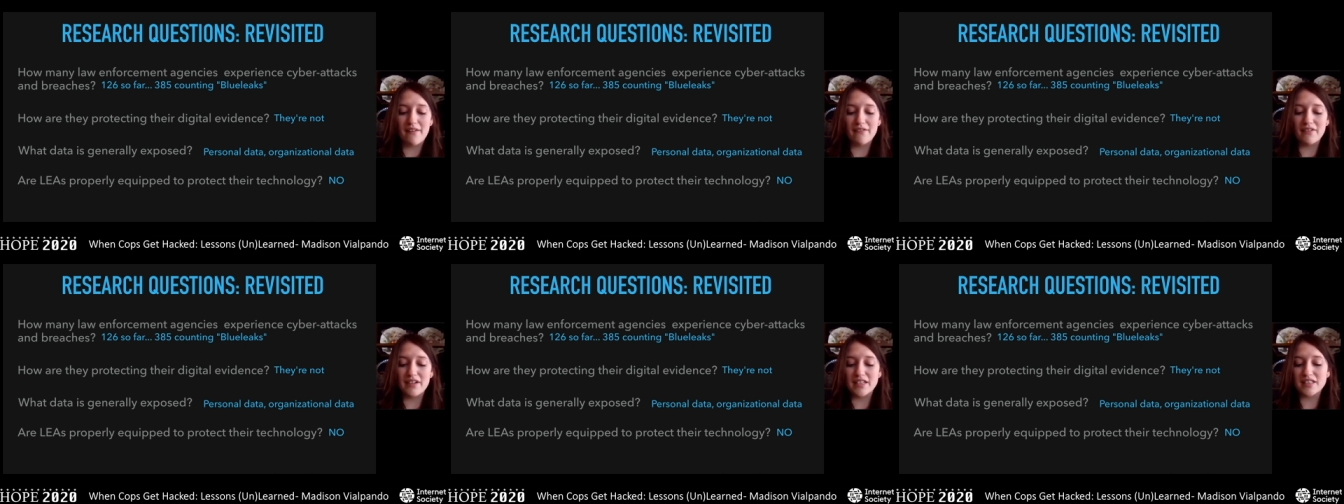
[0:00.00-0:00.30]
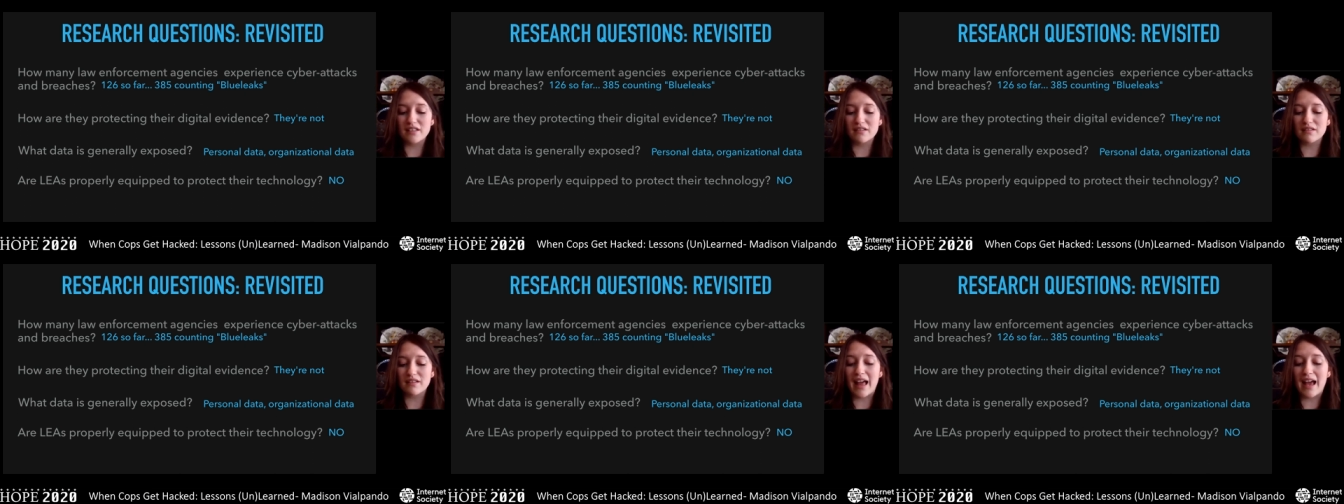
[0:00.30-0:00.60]

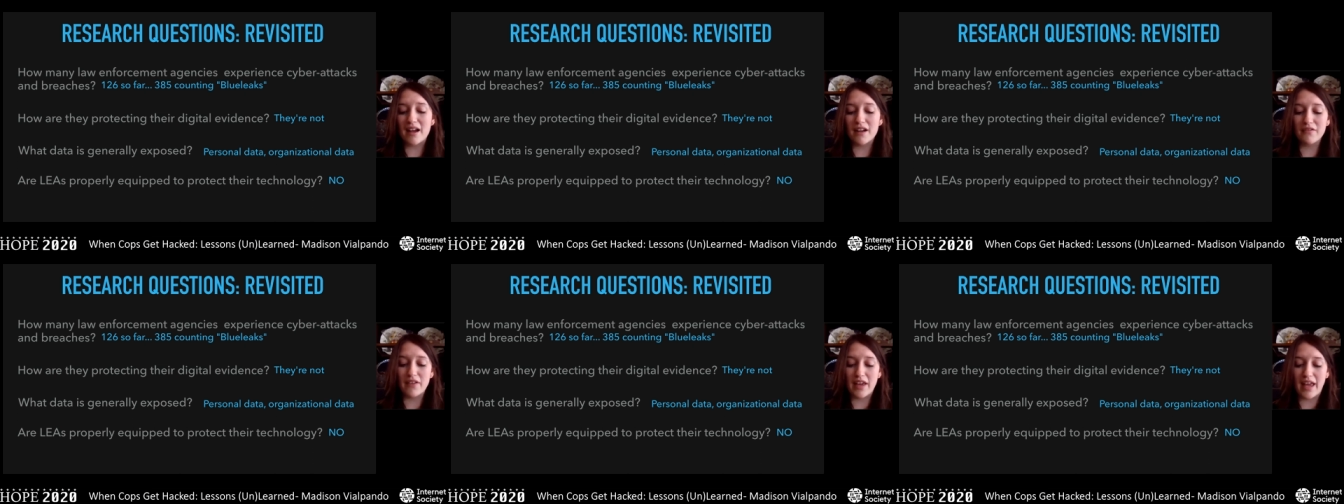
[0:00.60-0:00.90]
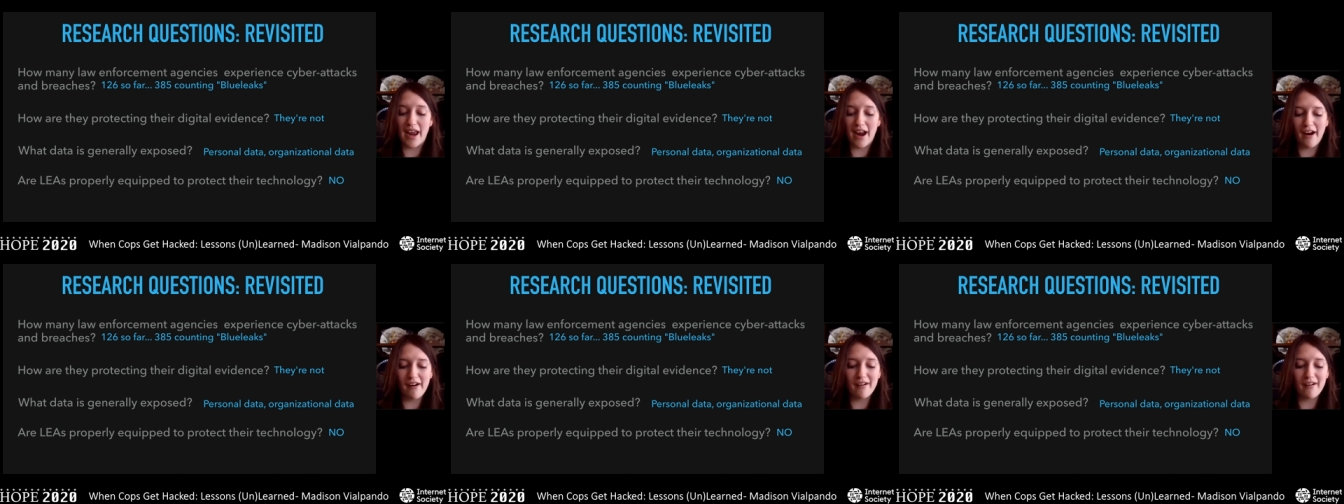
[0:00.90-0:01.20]
evidence a lack of
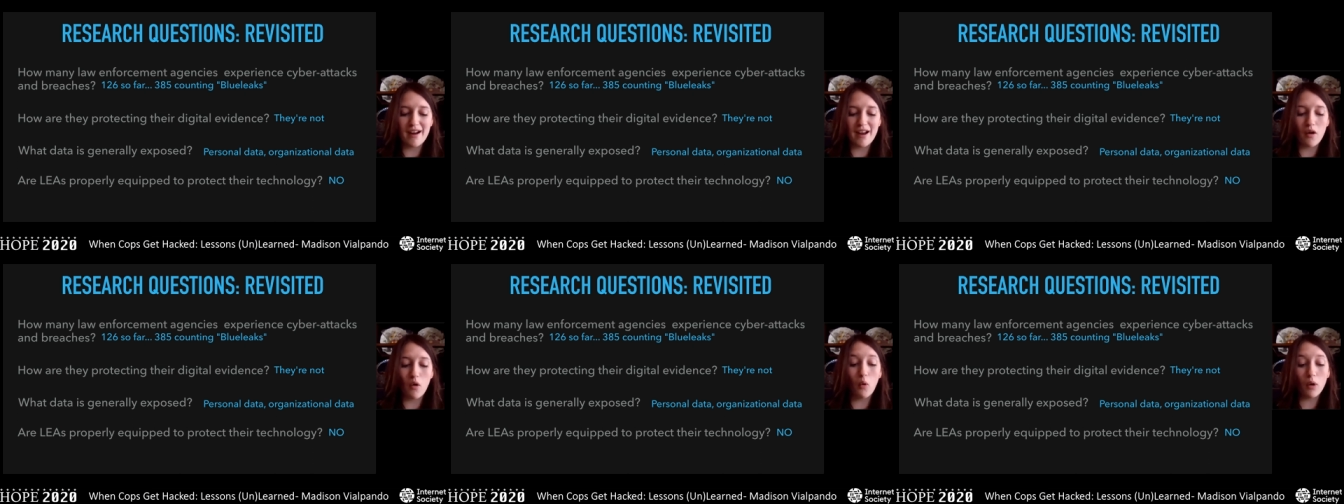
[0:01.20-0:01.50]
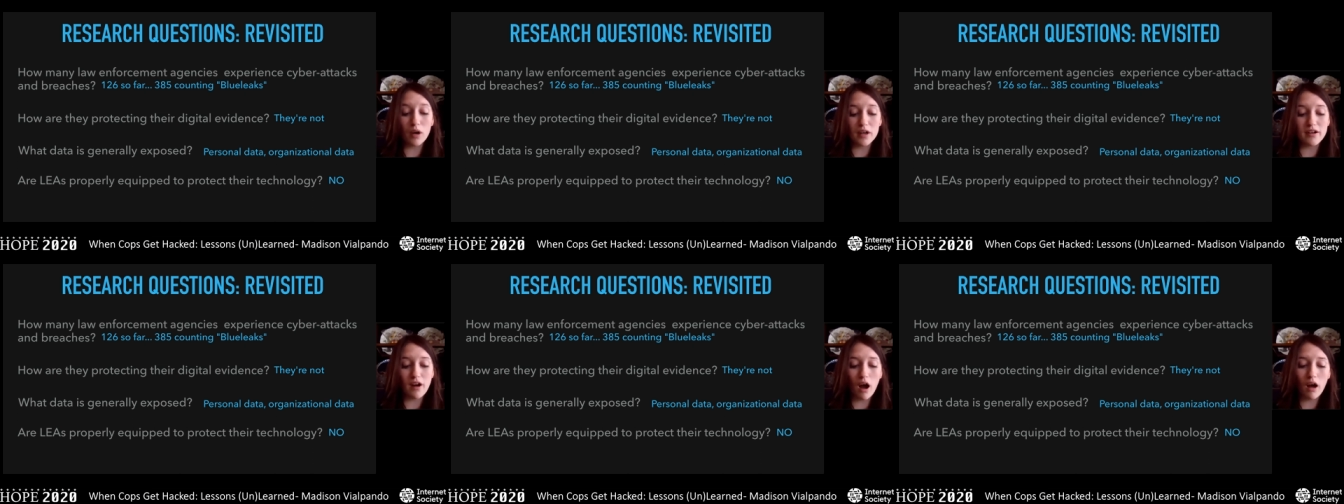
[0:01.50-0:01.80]
care
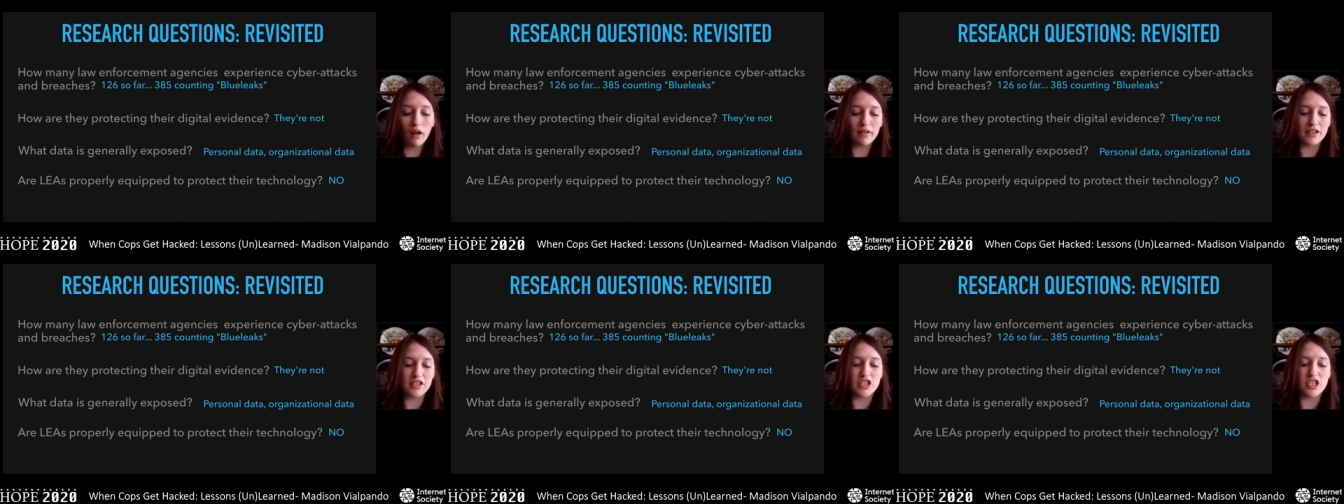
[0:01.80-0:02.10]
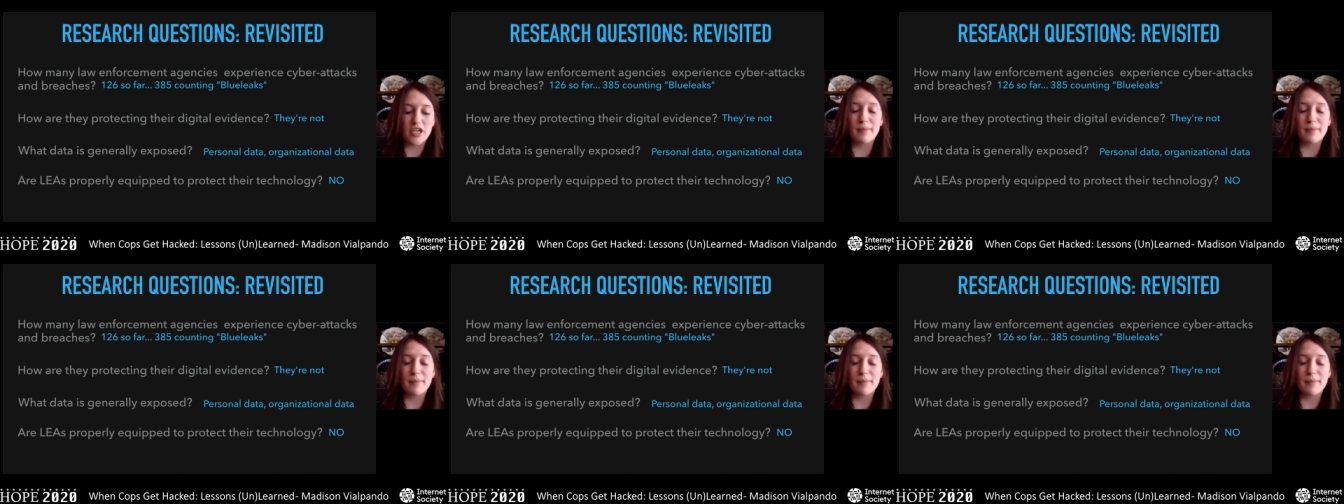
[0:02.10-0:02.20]
or knowledge